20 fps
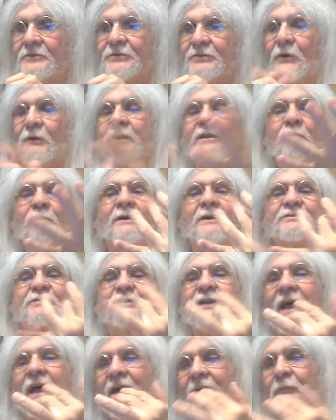So anyway,
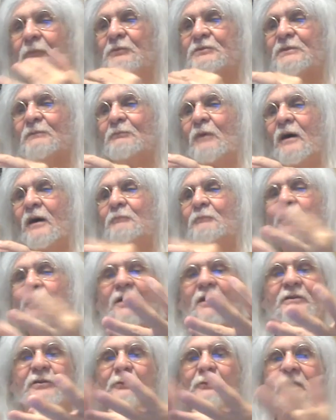so that, that was the Mont
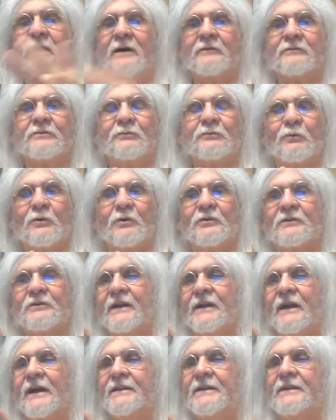Blanc around the
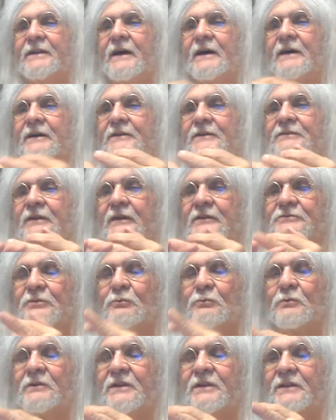world in 80 days. That's
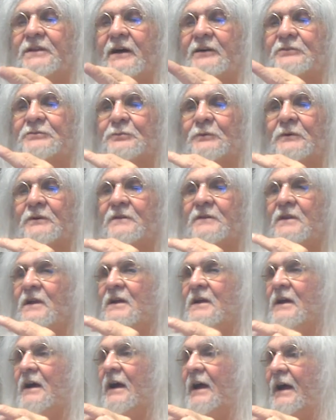a really nice one.
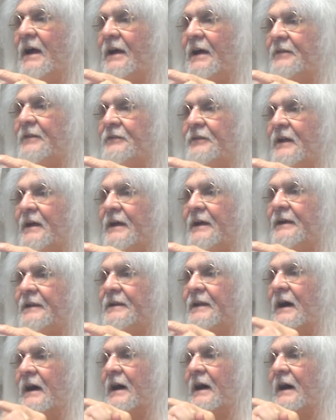And then